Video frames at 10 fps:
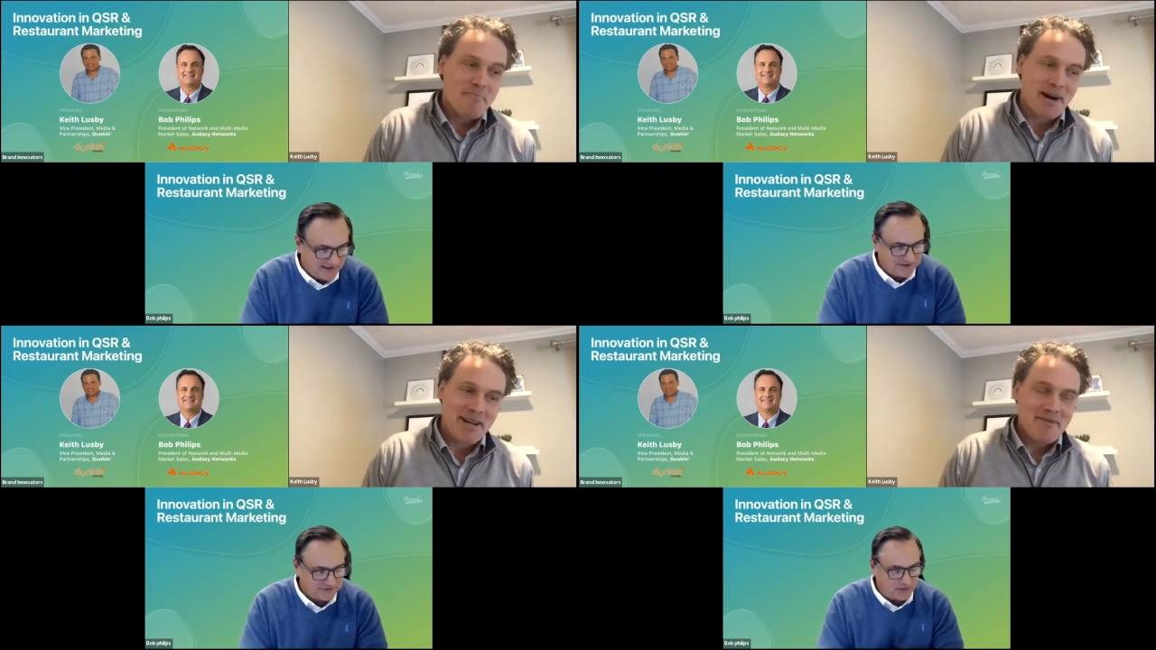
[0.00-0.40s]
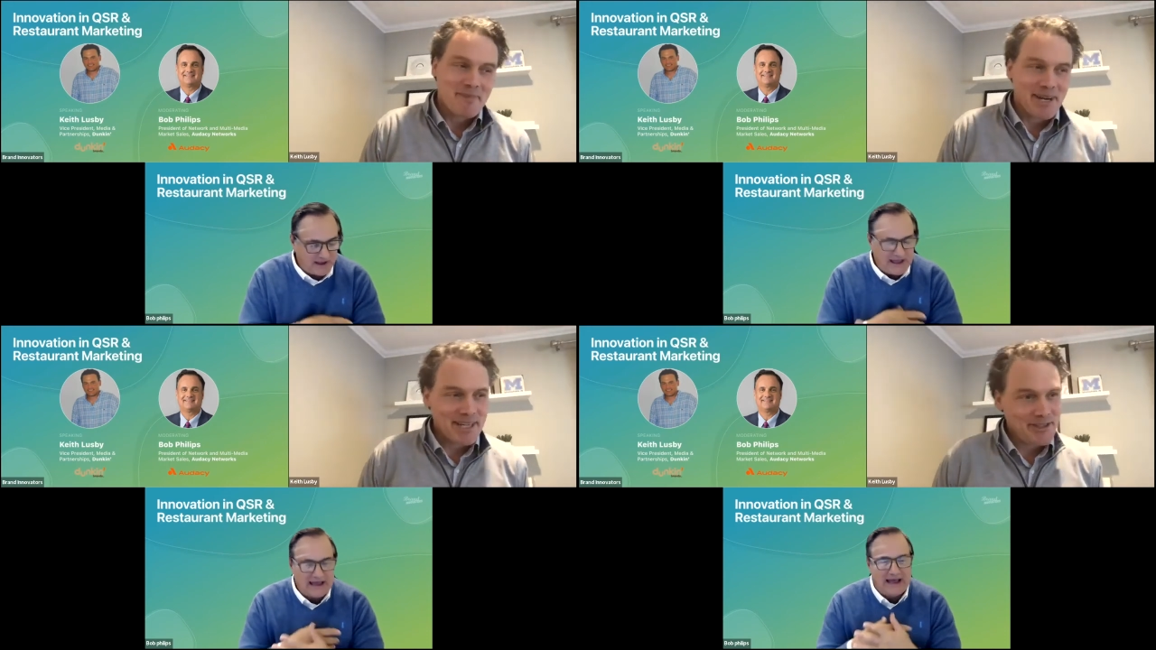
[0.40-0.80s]
Speaker 1: my, so
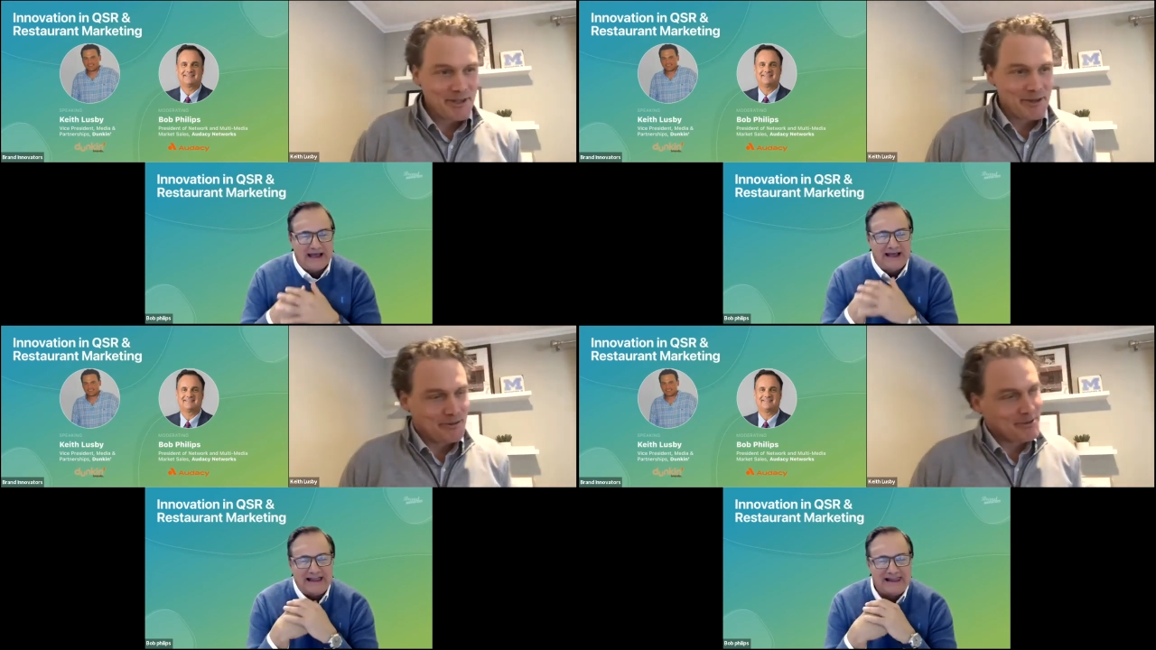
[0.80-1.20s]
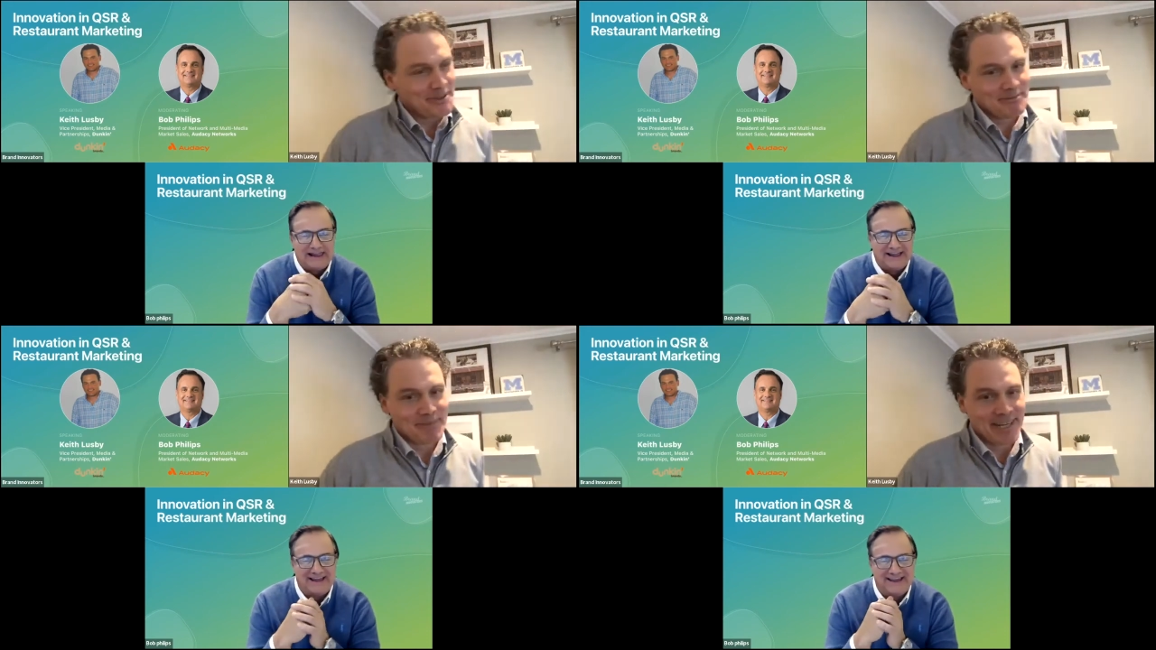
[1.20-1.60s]
mine too.
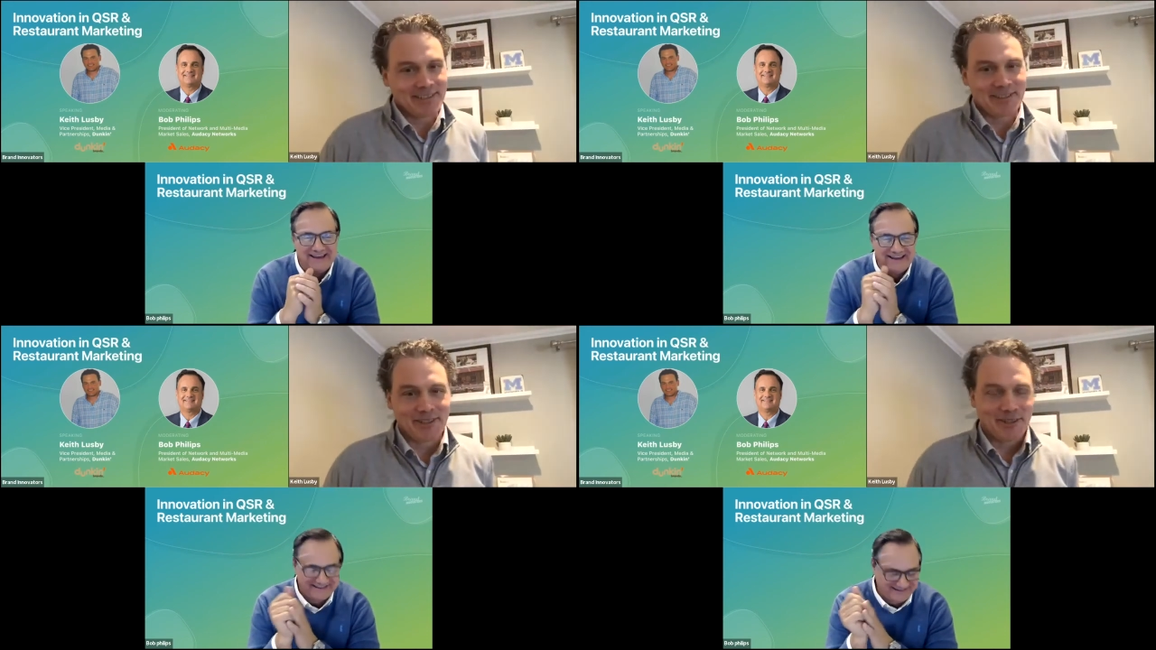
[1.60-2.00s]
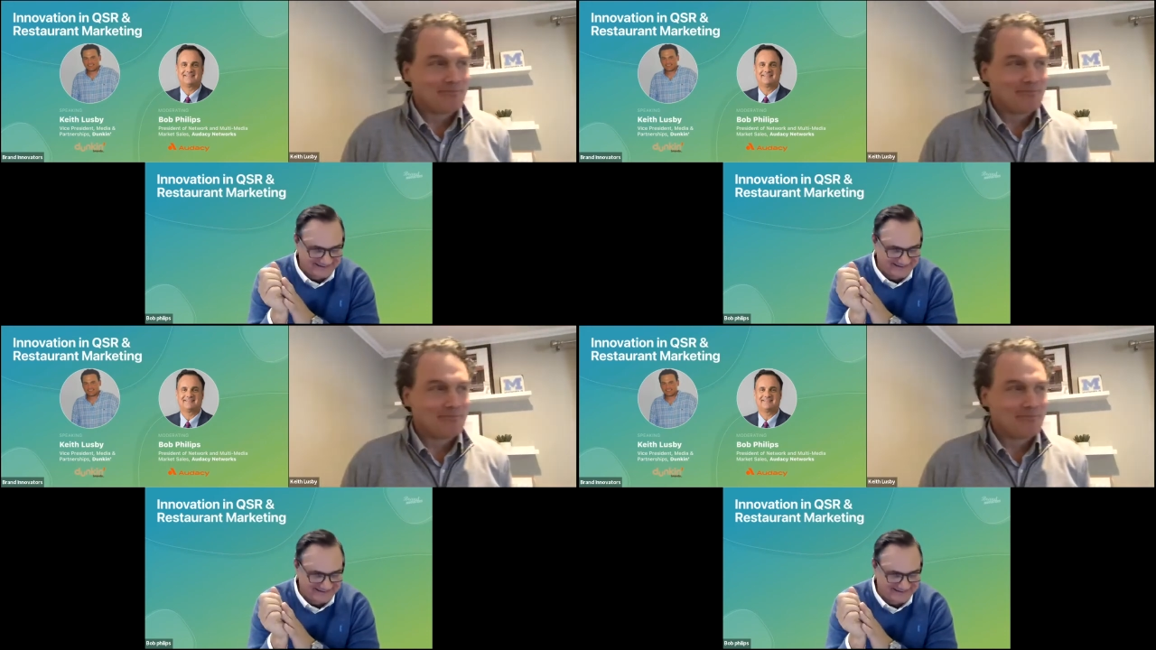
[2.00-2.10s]
Mine too.